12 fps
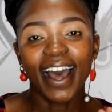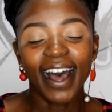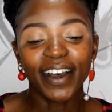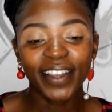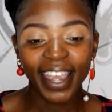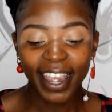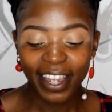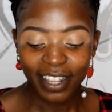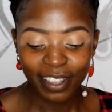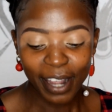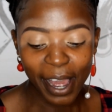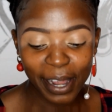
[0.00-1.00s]
Okay,
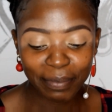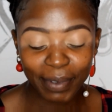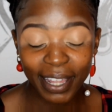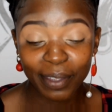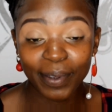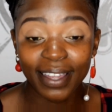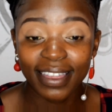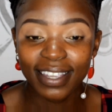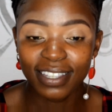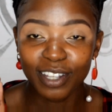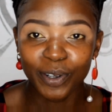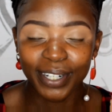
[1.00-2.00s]
and by the way, these
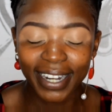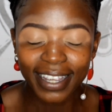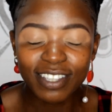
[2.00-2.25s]
are not like